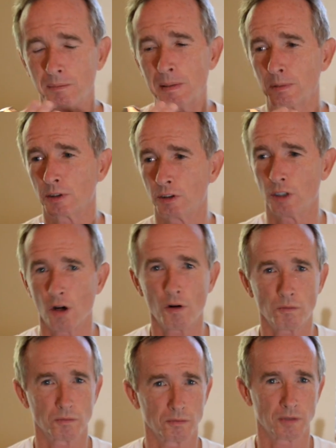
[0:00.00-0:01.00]
people
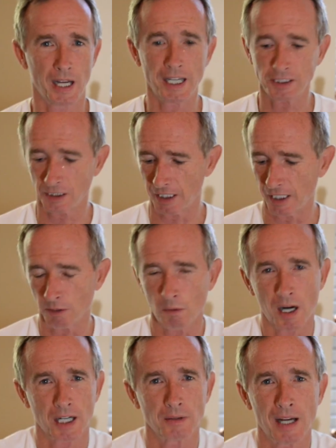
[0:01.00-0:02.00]
don't hesitate to
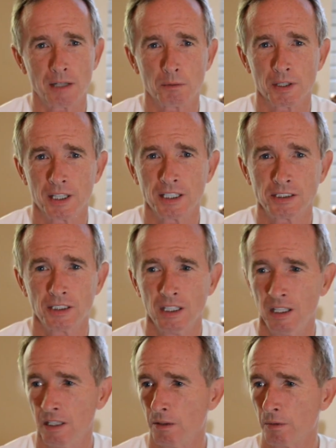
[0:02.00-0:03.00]
walk around with
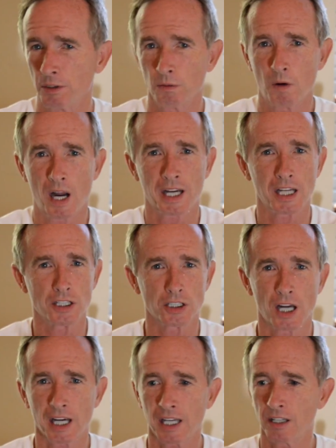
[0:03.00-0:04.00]
this when they're walking,
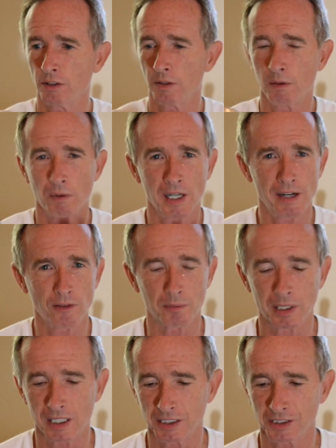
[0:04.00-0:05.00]
jogging, doing whatever,
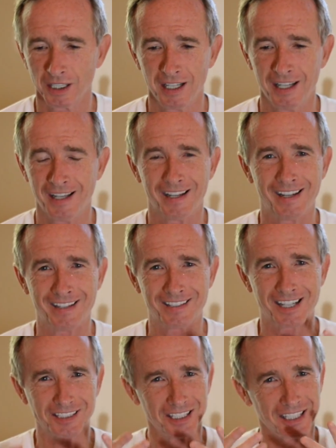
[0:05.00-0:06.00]
because it
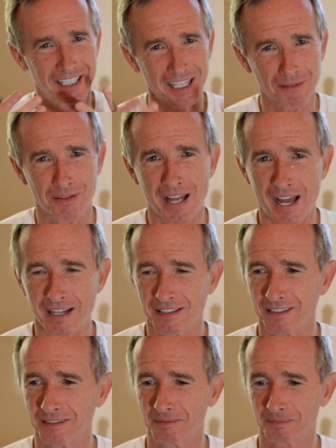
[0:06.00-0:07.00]
doesn't give that